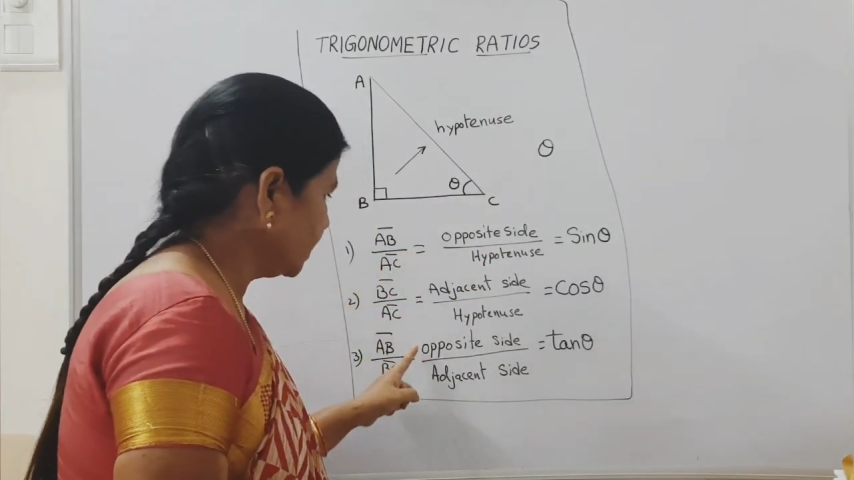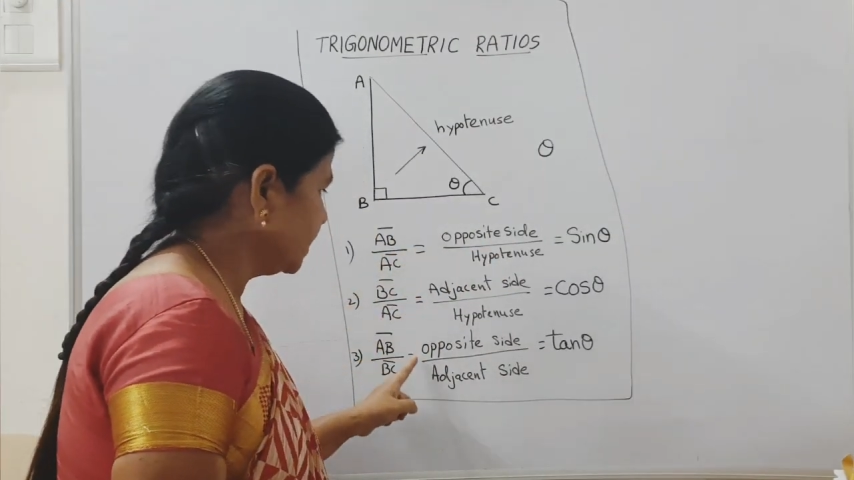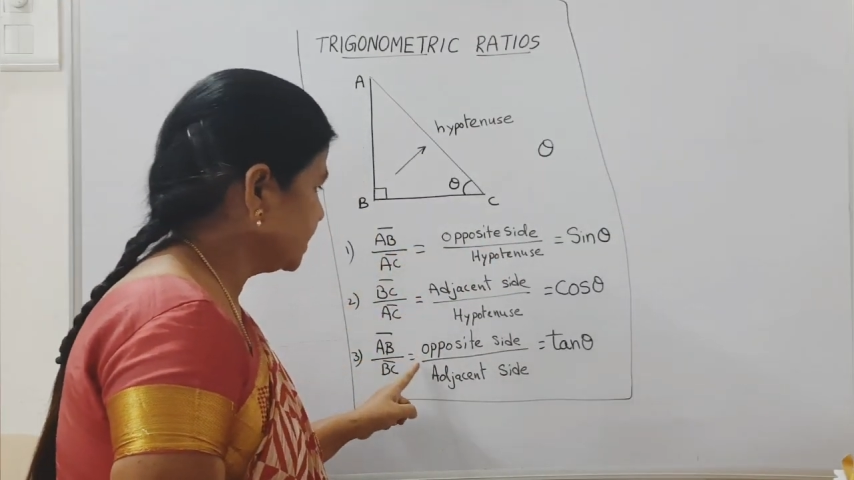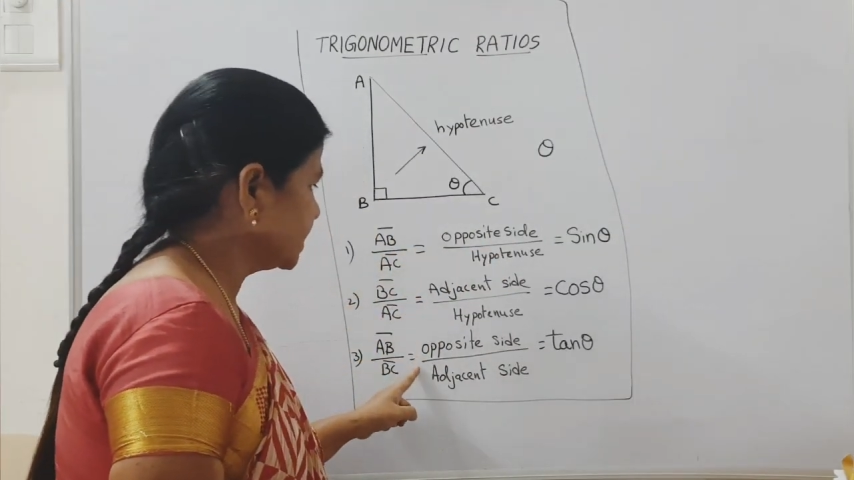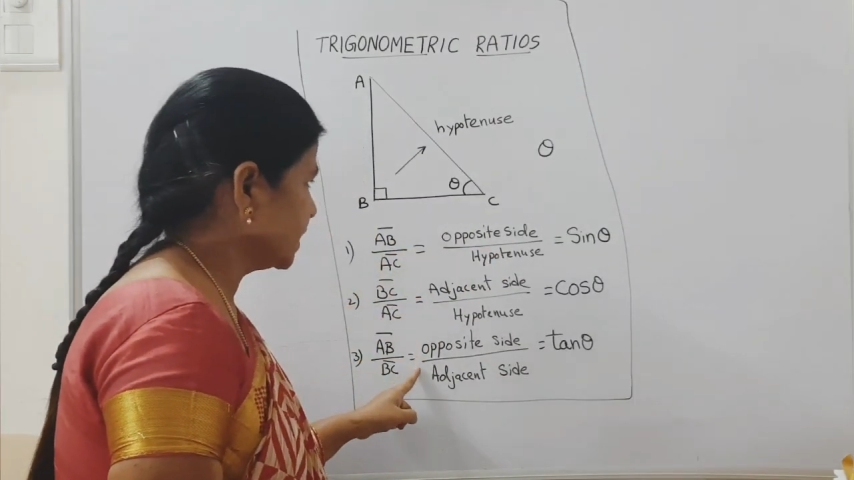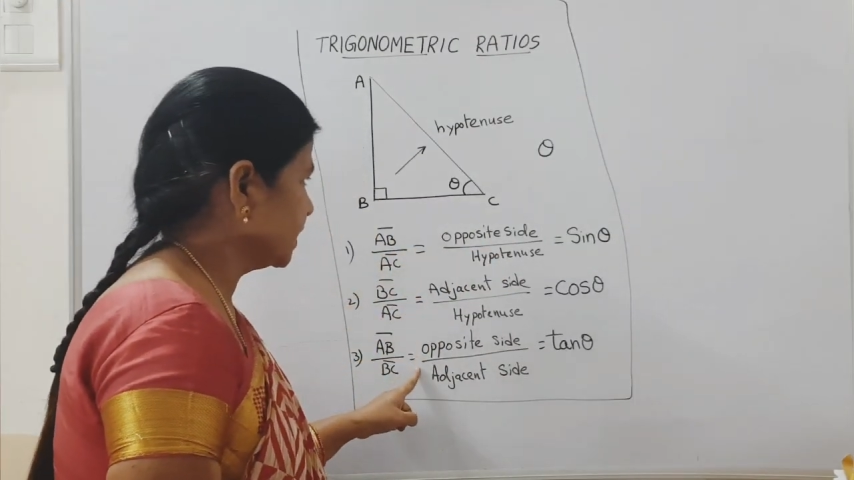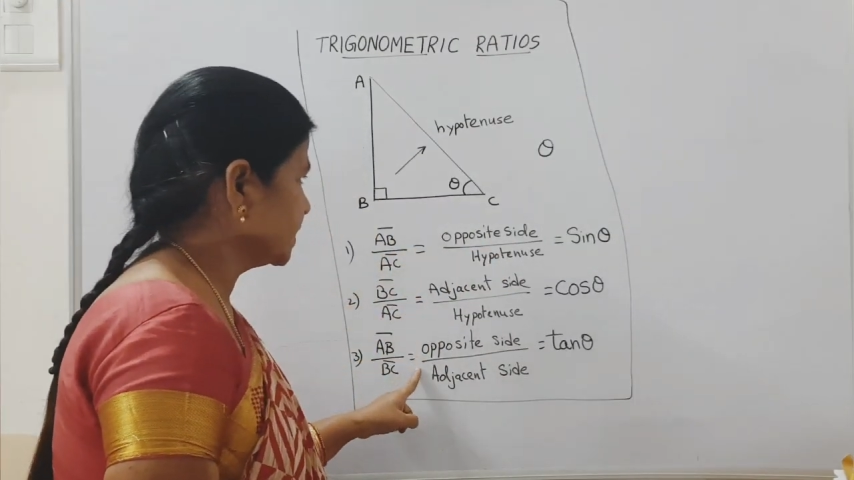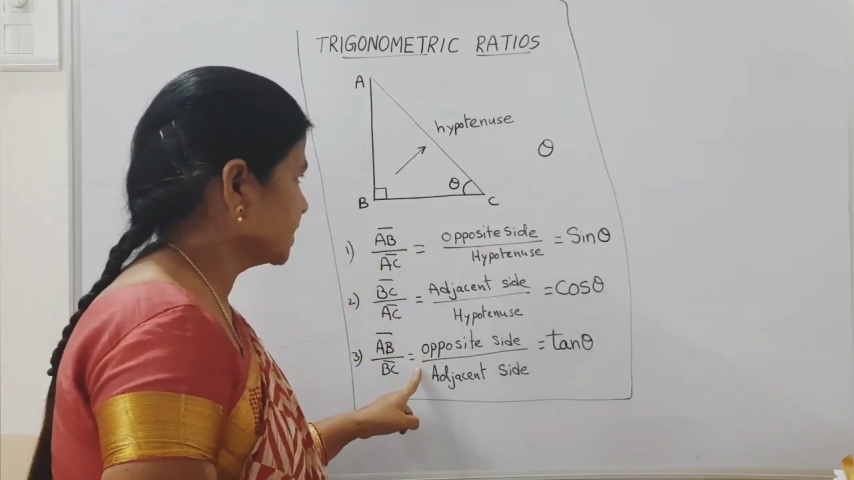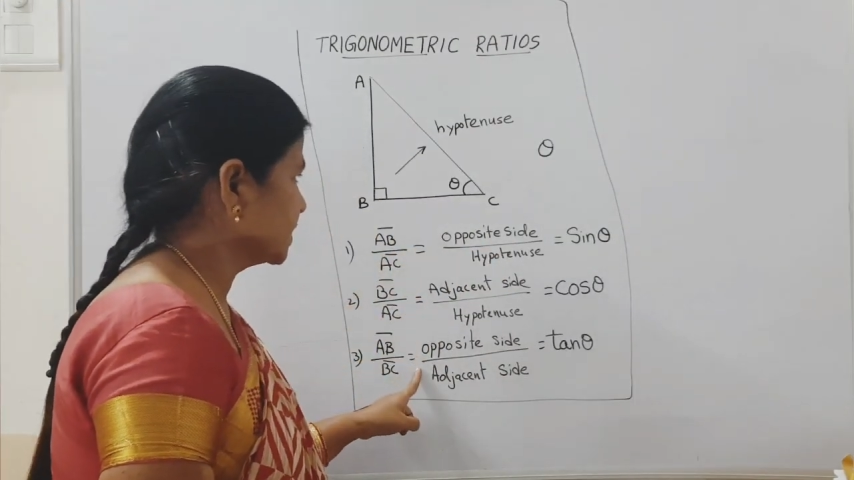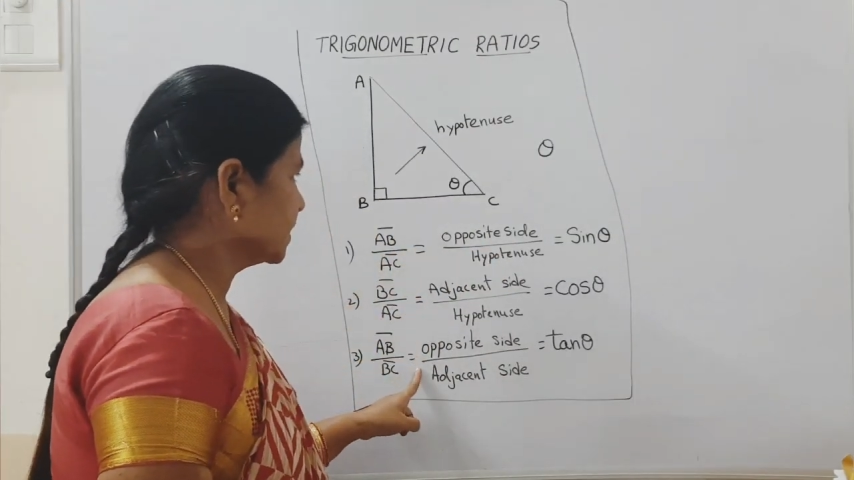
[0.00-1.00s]
these
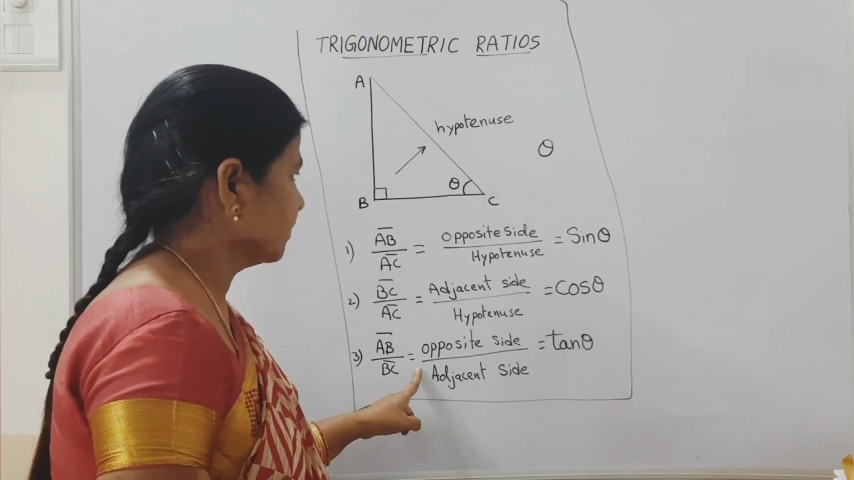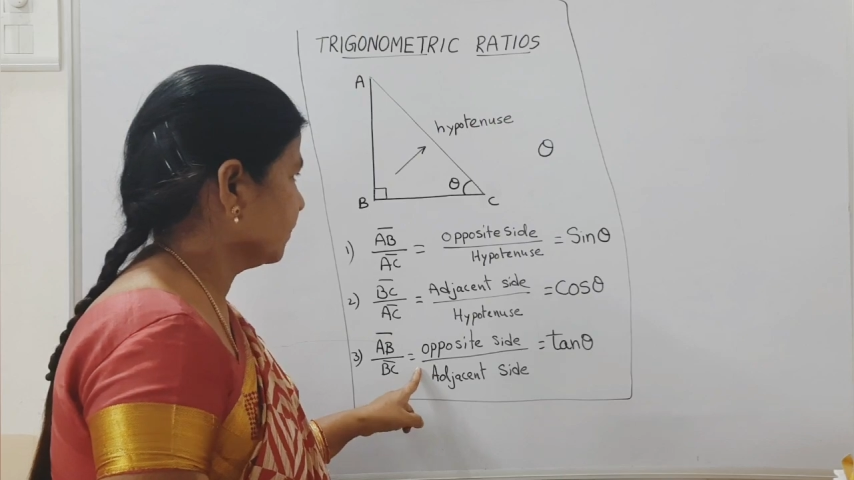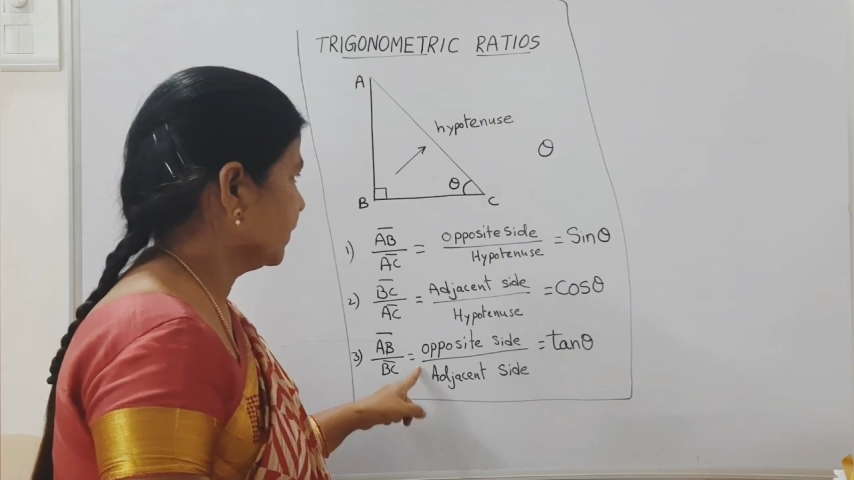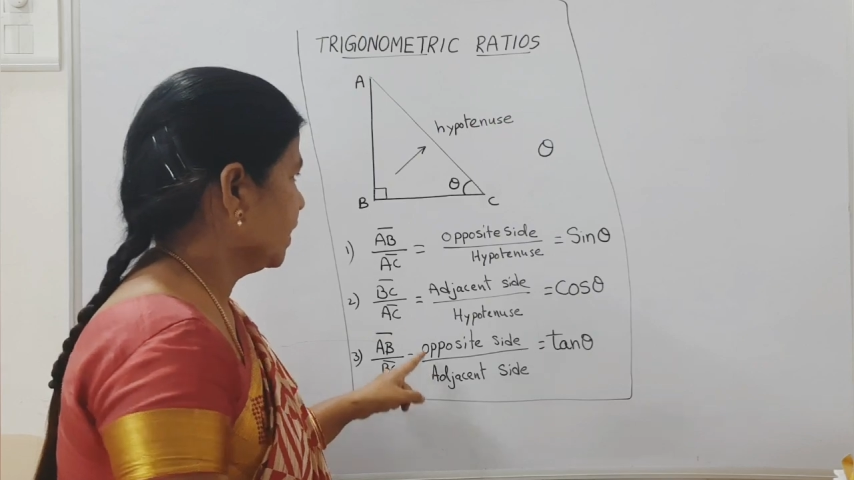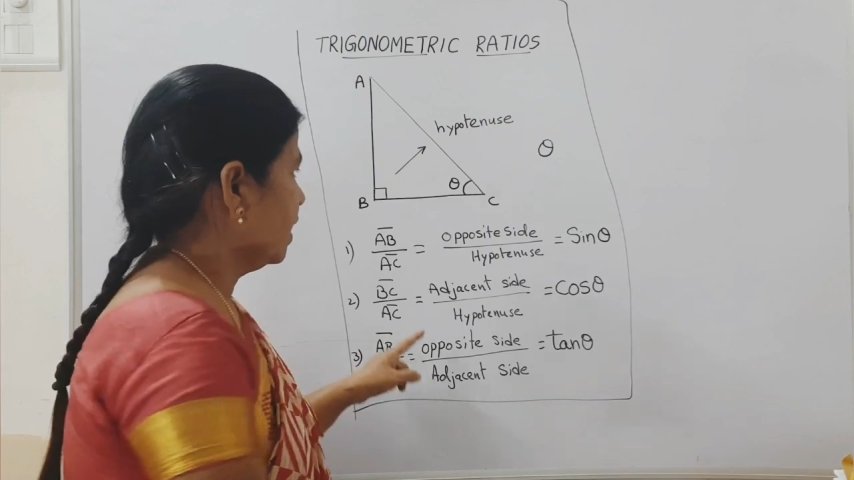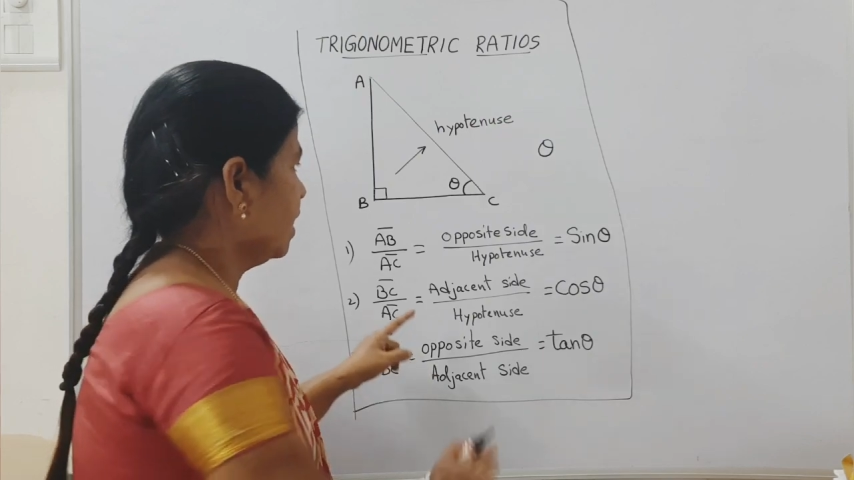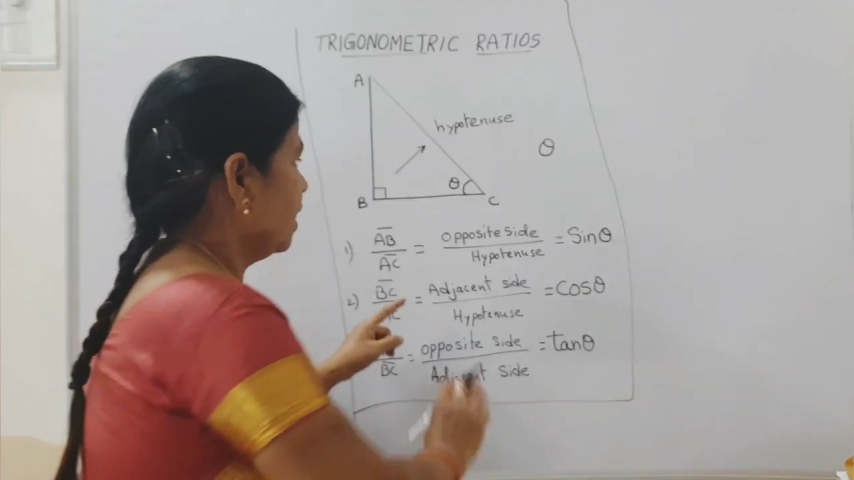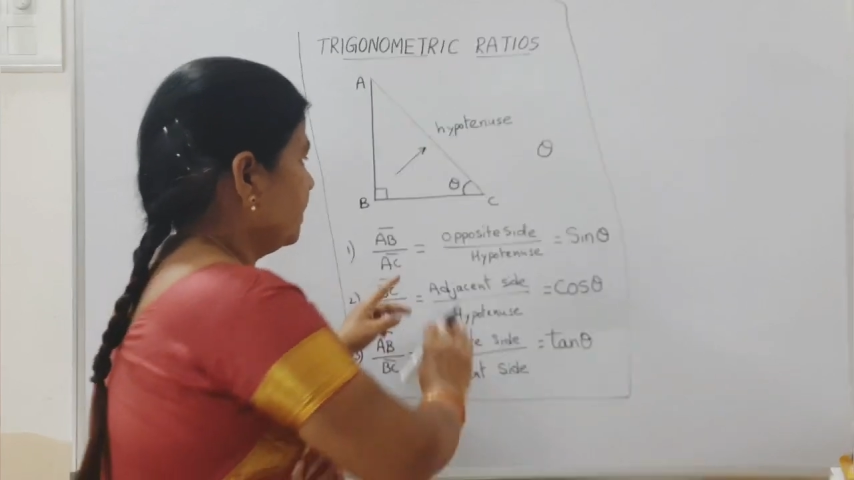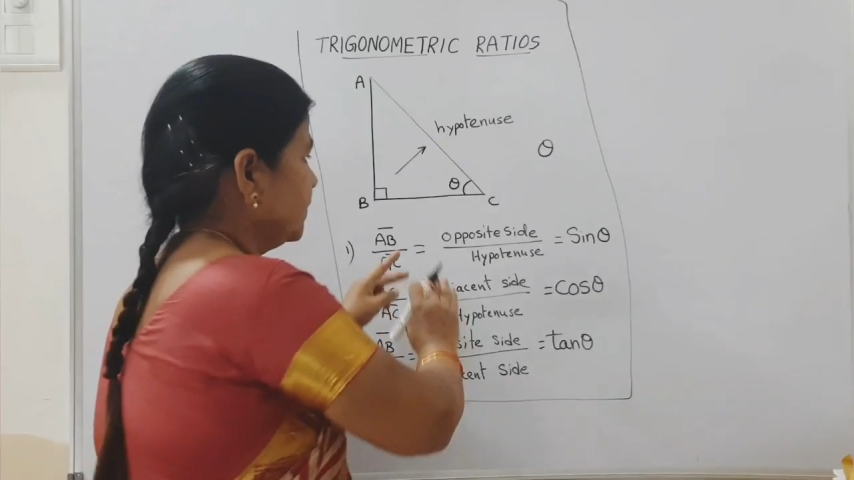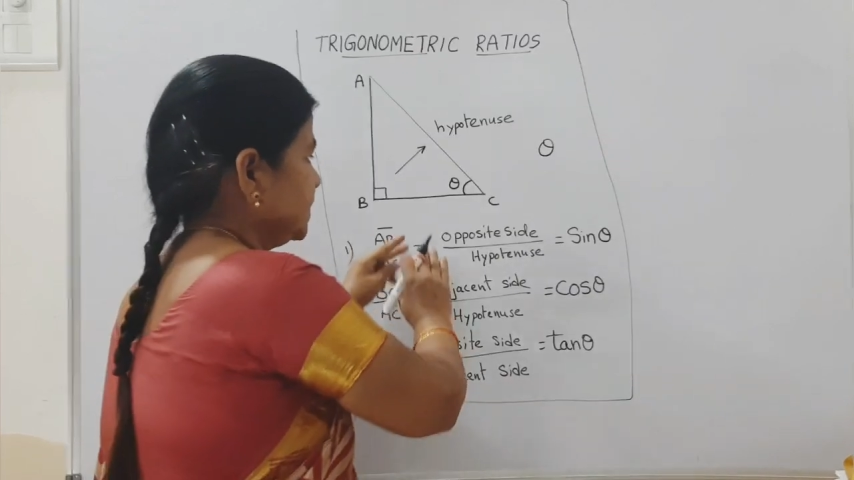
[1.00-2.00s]
things.
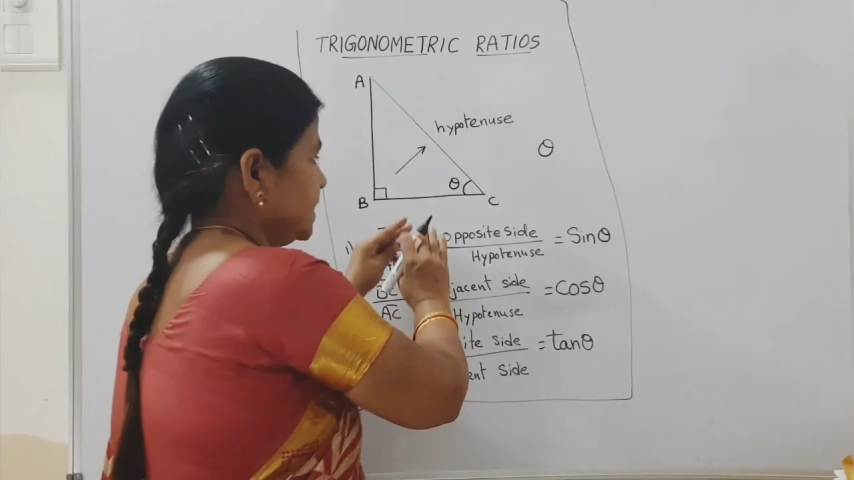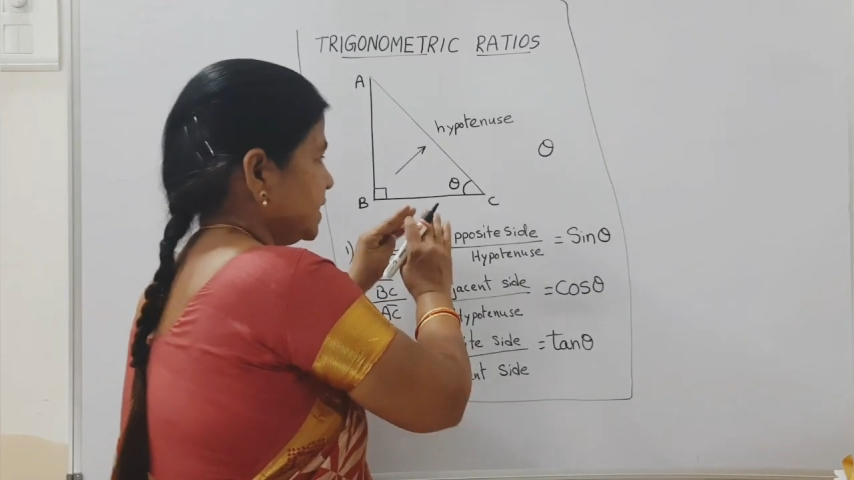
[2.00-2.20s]
Opposite